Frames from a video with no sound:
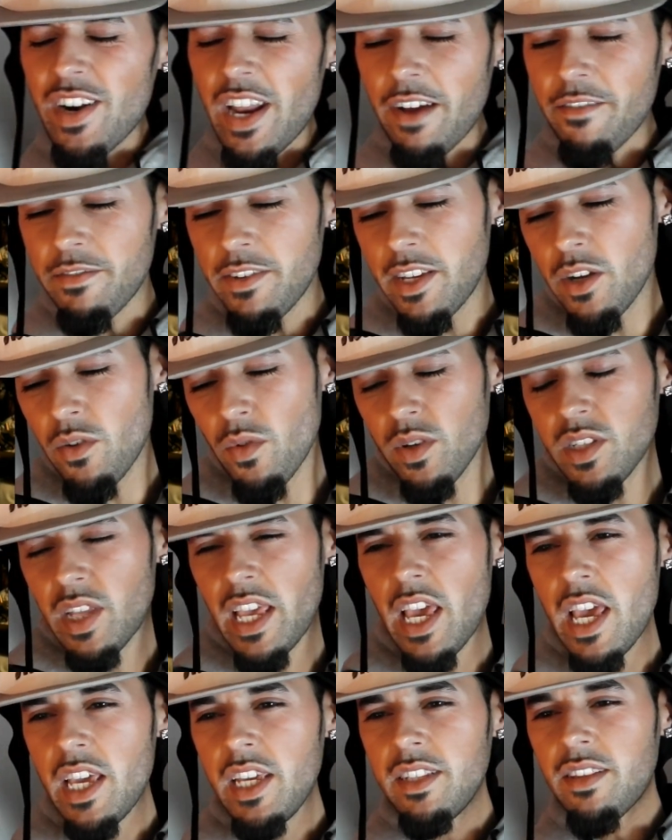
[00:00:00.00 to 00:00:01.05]
that video was
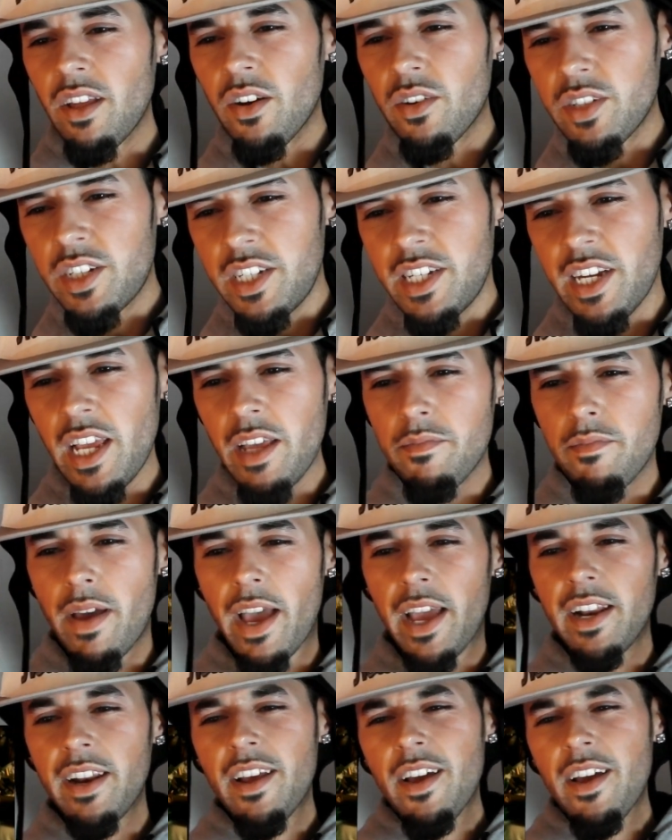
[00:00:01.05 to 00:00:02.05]
heat though, shit man.